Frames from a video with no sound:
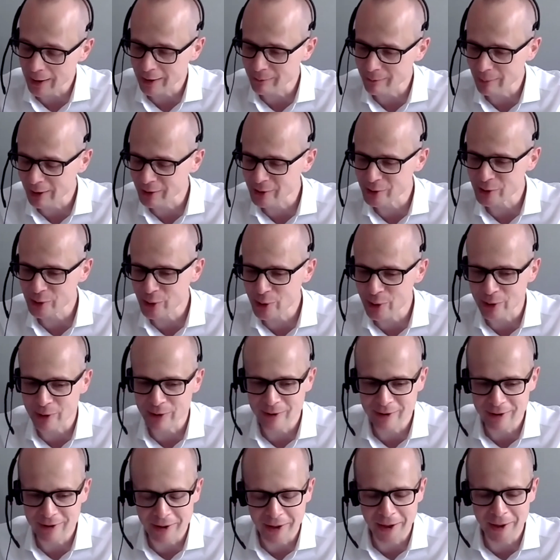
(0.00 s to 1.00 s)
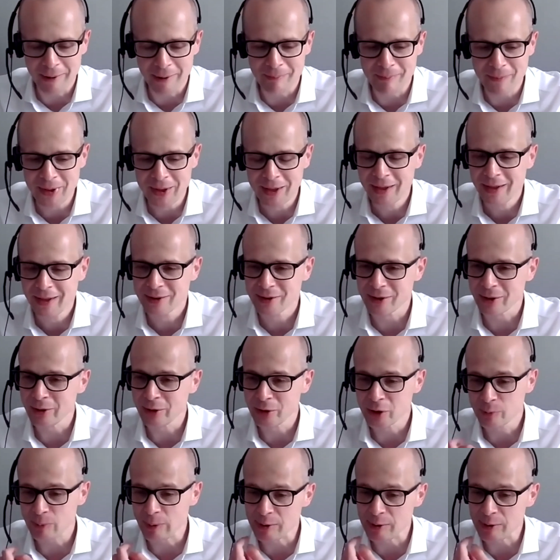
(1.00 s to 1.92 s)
manager good. So you'll just